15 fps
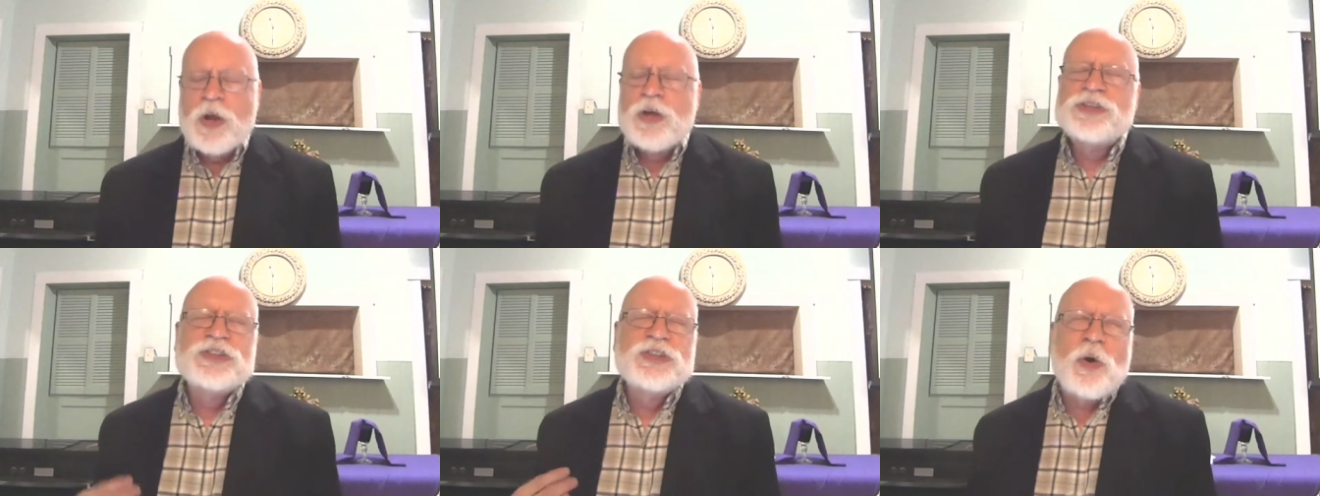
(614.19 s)

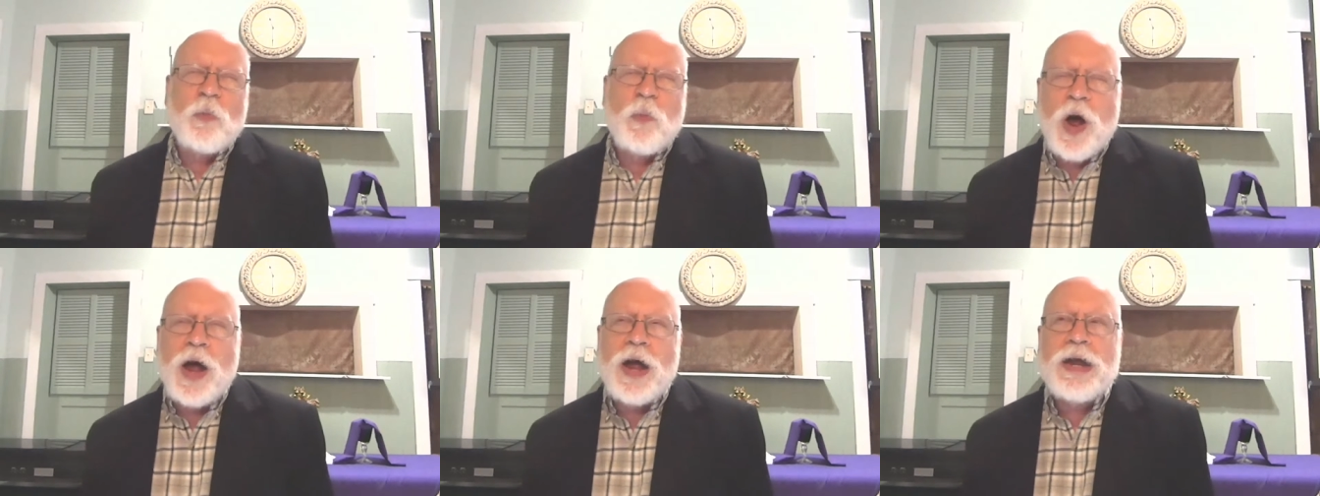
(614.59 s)
So,
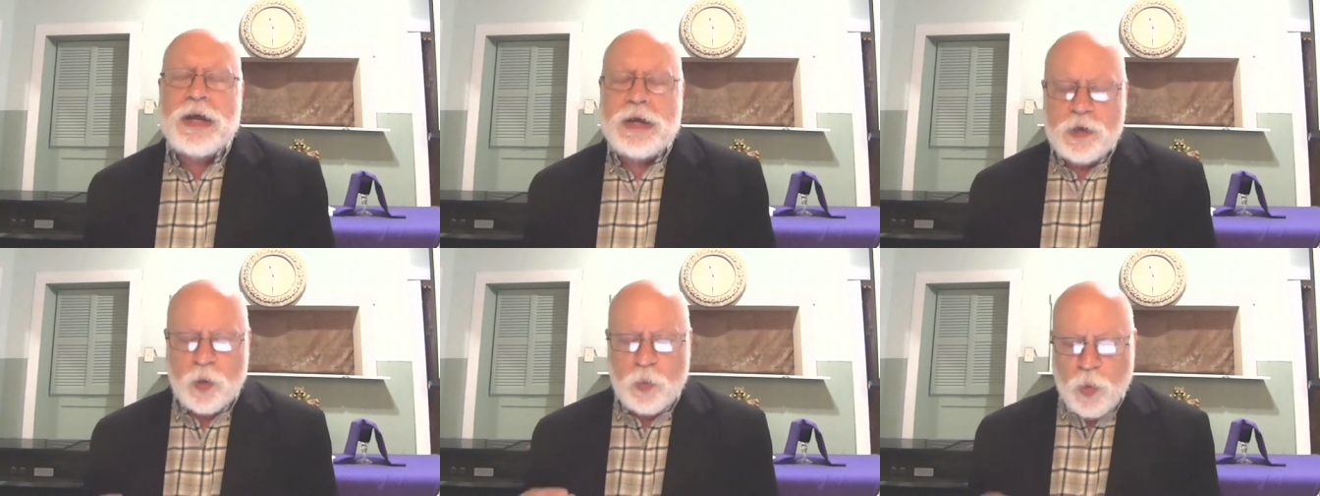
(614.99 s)
why
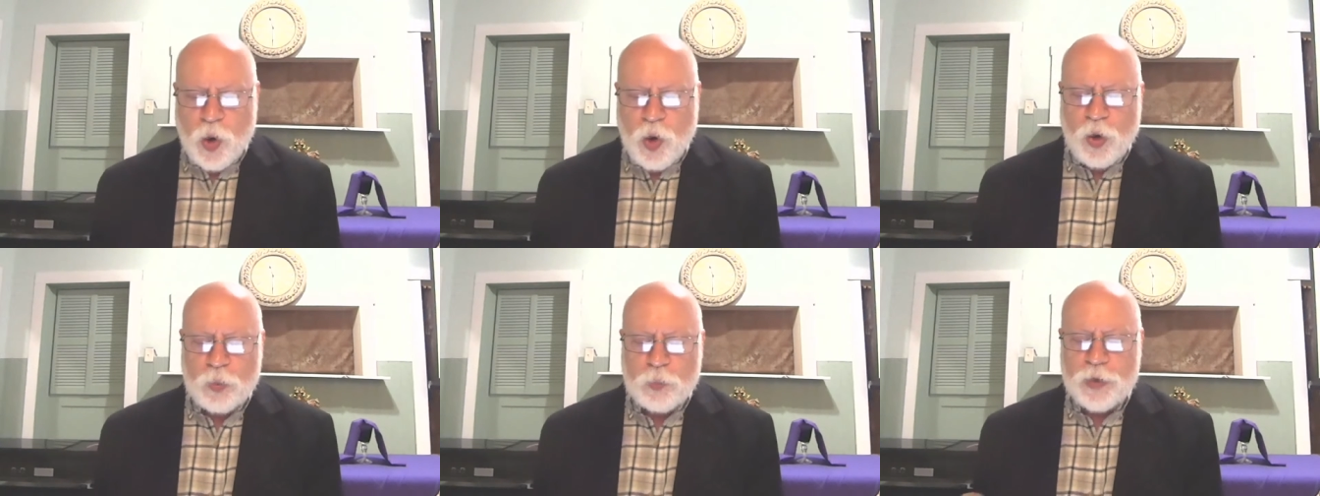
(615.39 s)
in the
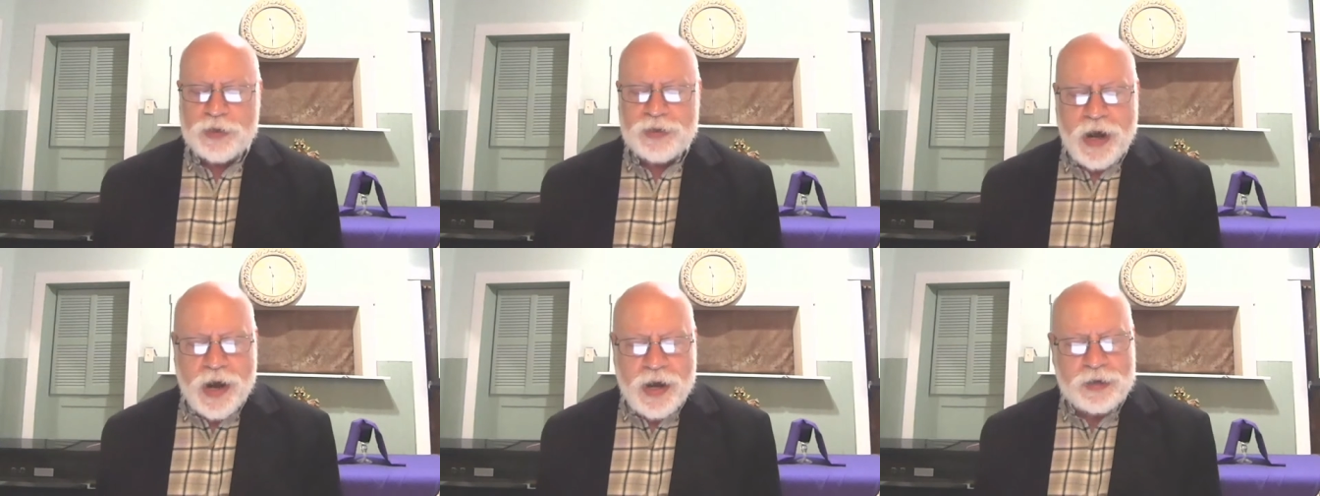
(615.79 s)
world
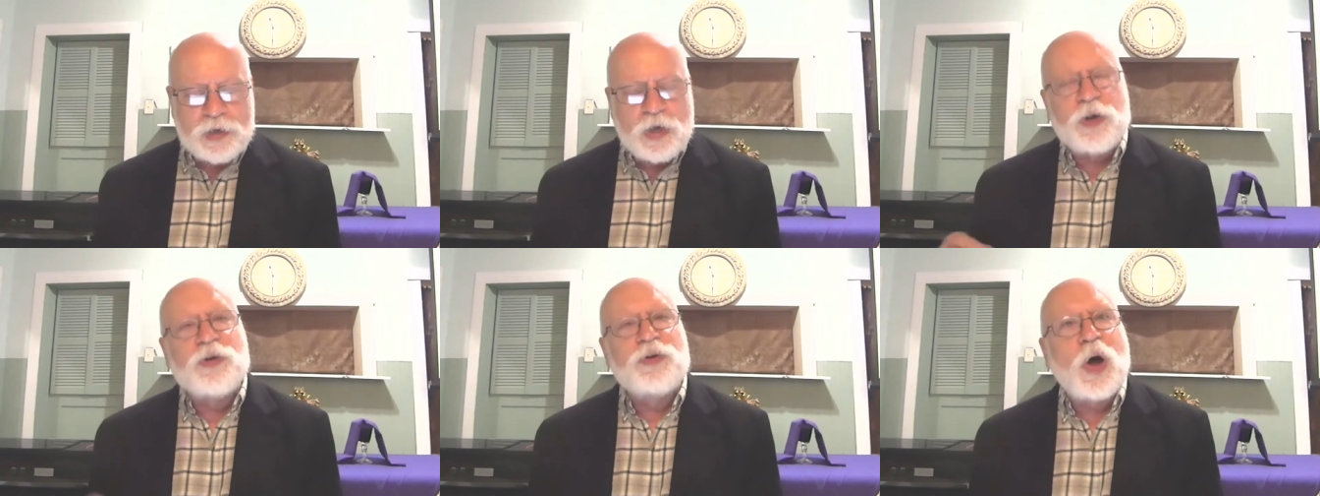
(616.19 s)
would God
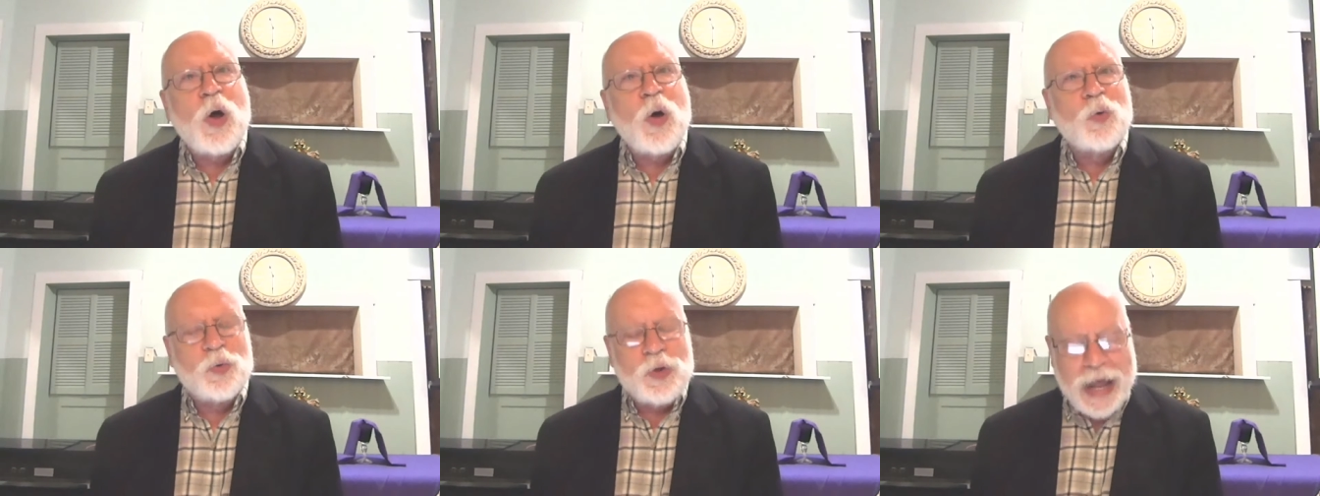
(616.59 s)

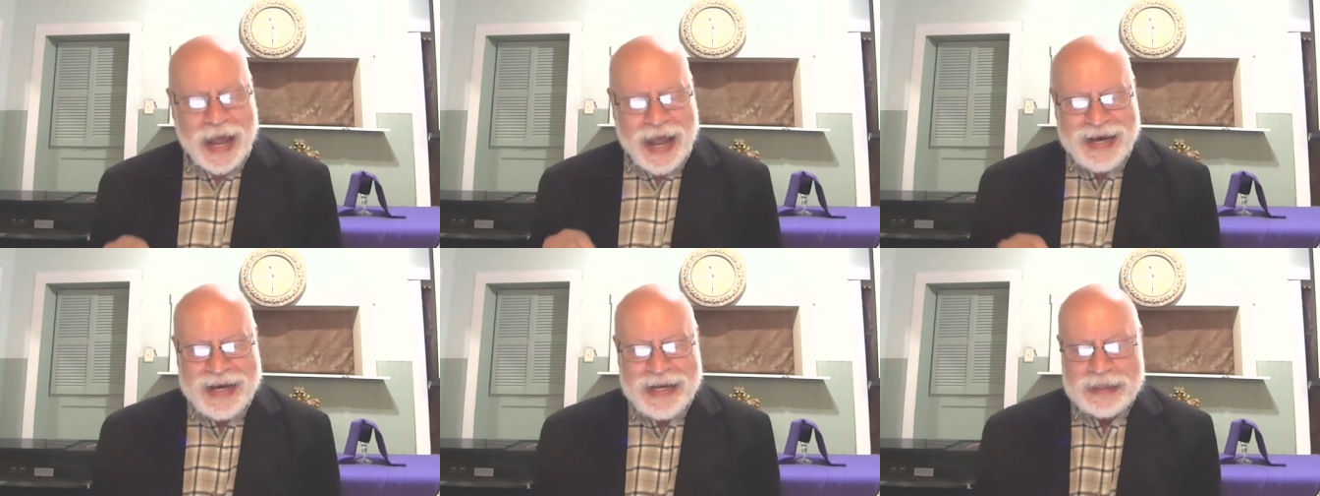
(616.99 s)
condone
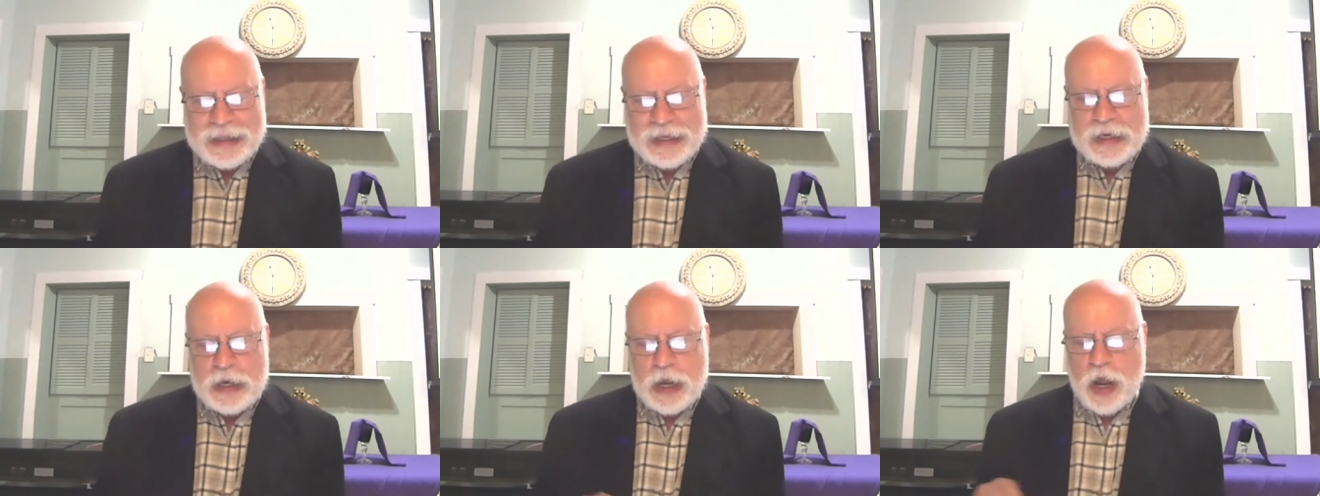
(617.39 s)

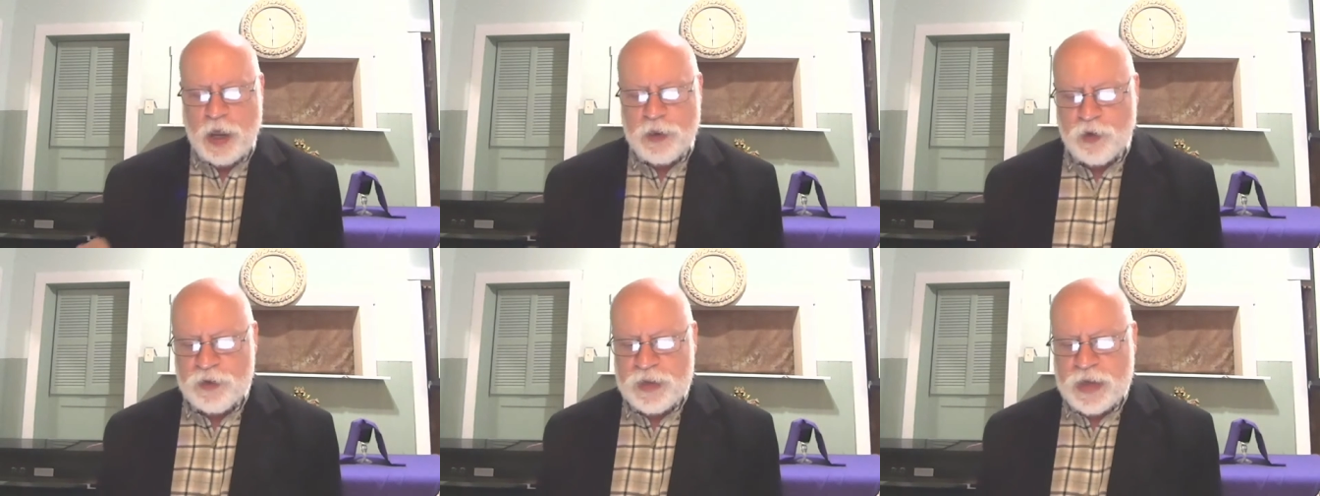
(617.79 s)
anything
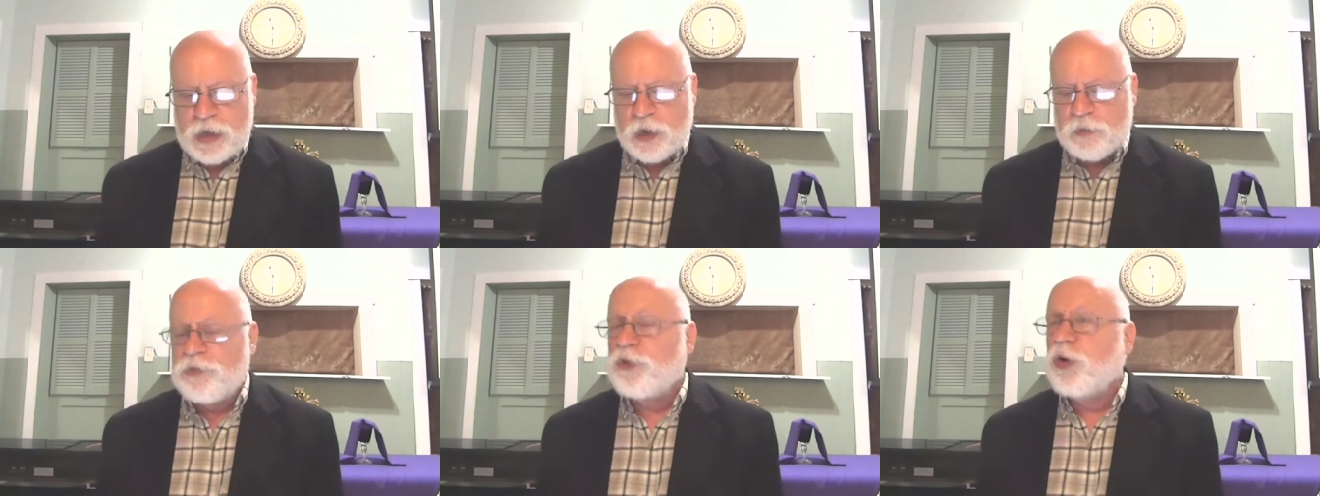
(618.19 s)
other than
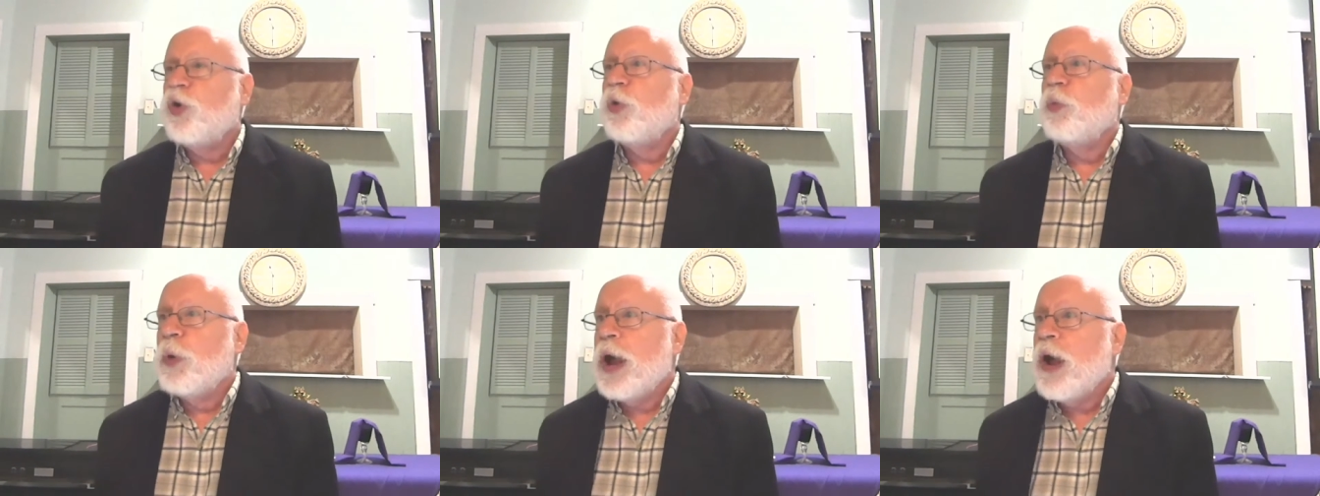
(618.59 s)
the
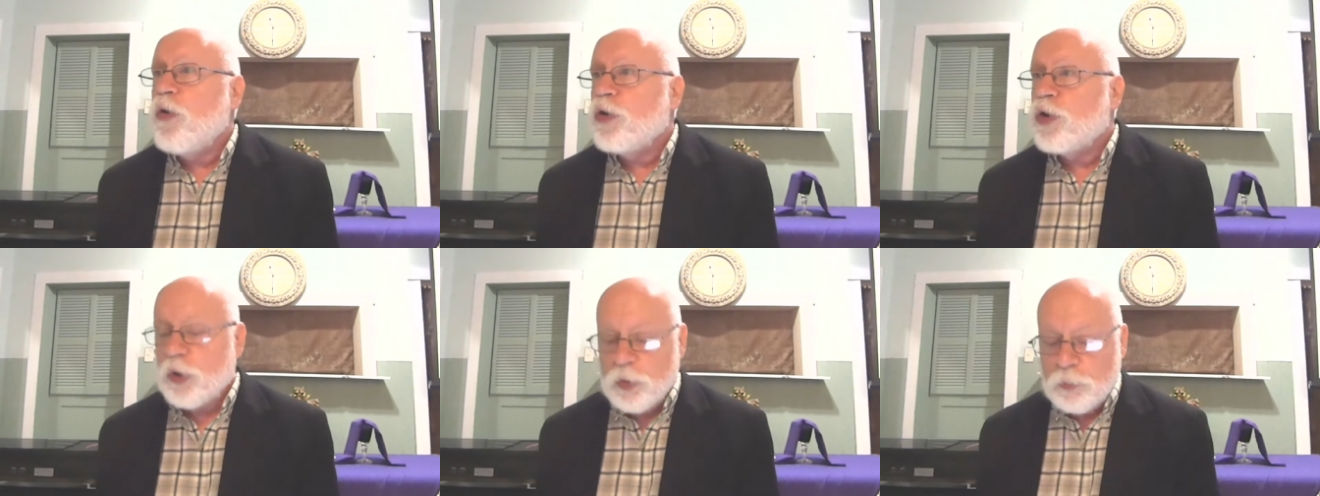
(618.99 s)
full
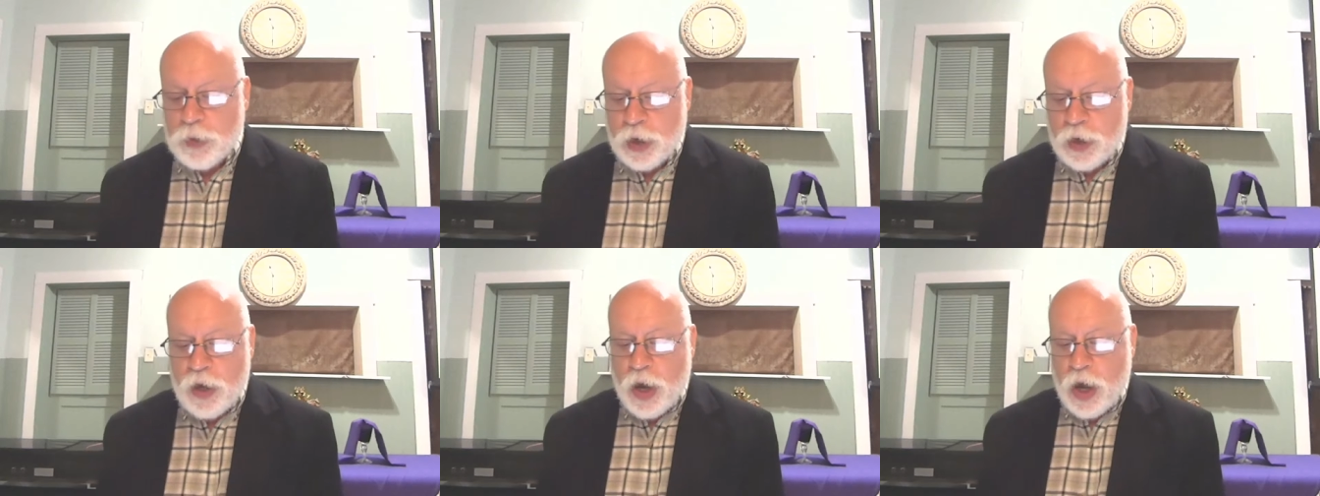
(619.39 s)
welcome